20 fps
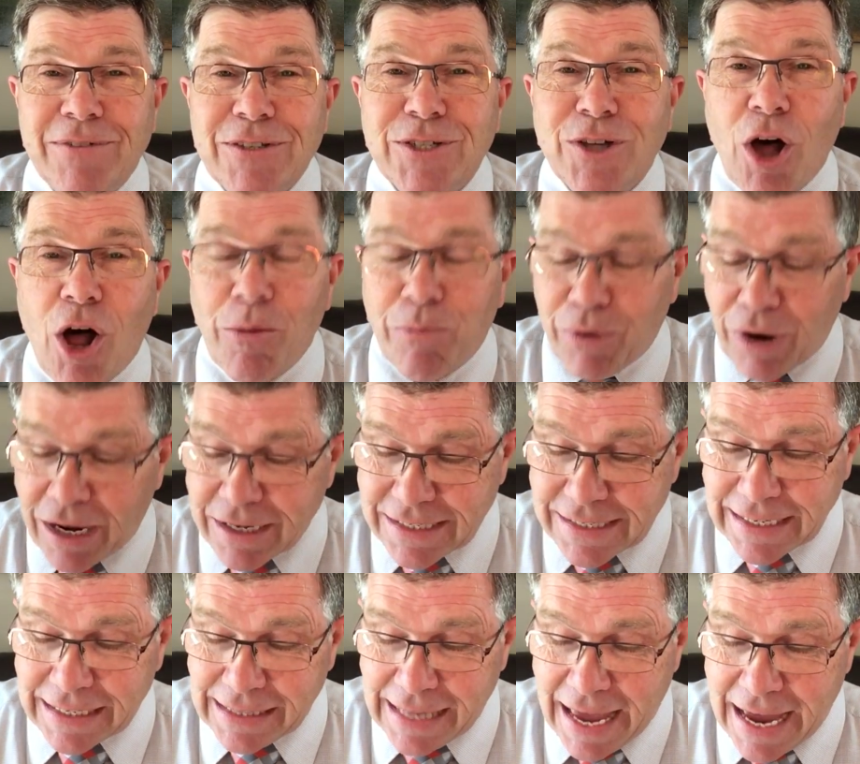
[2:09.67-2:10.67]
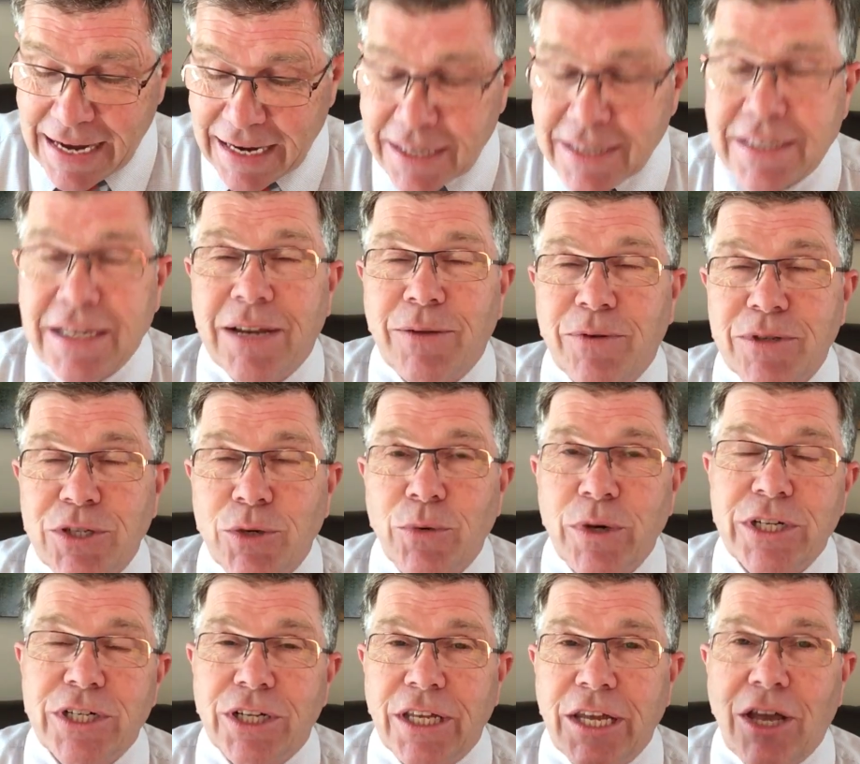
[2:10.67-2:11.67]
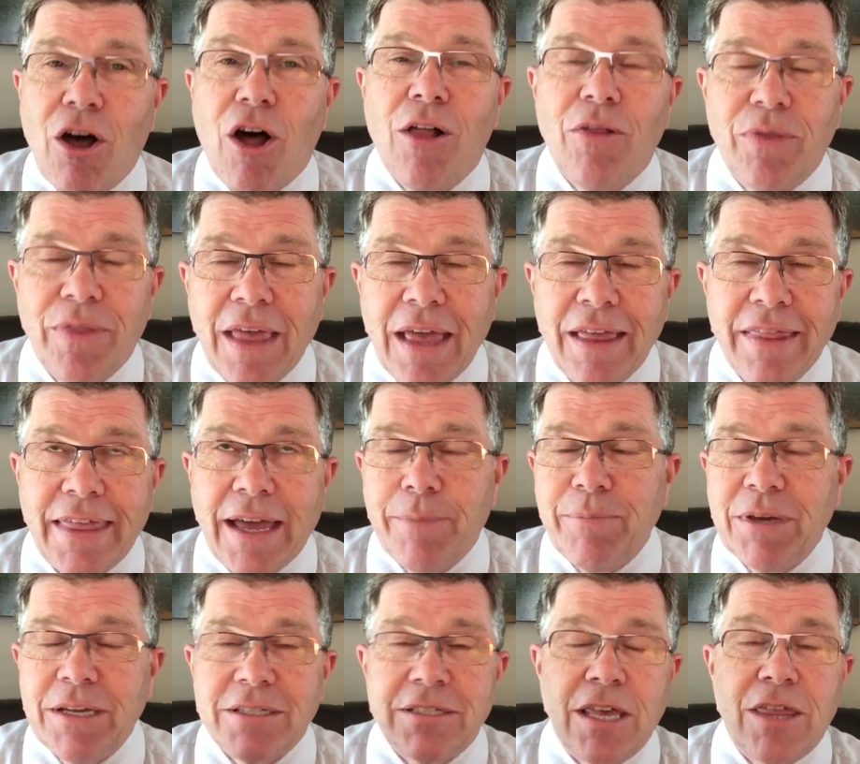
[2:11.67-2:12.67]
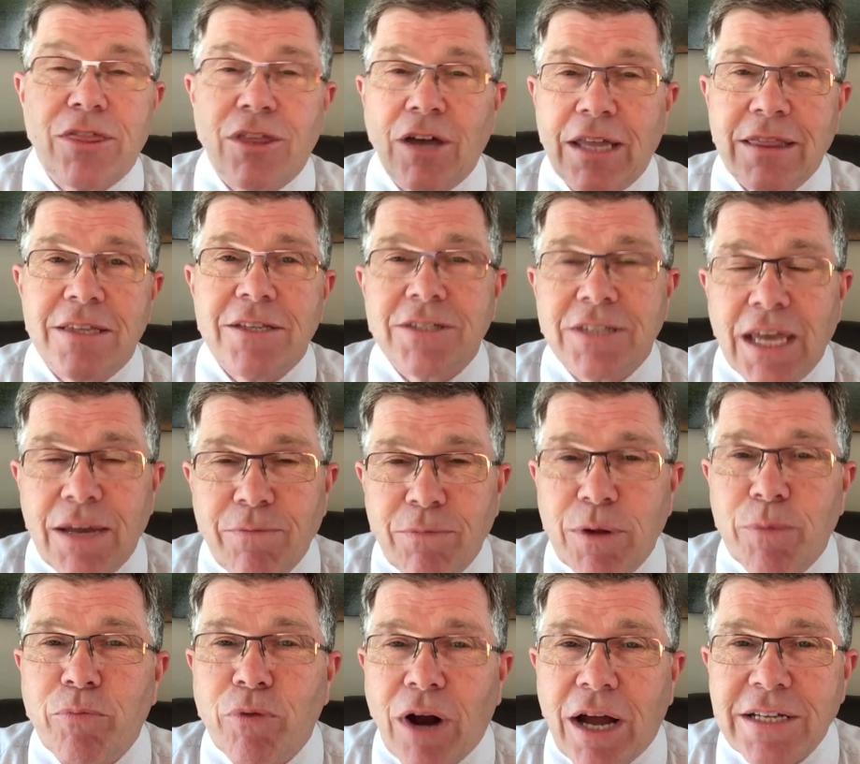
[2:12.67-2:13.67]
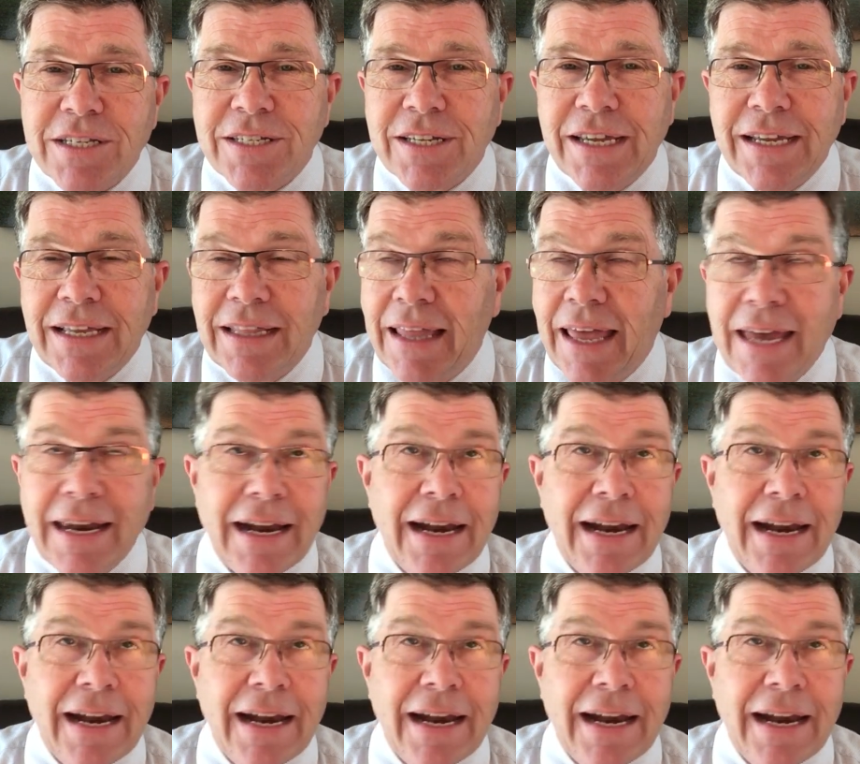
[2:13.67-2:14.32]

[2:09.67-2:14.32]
It's called prostaglandins, and it was originally called that because they thought this came from the prostate gland,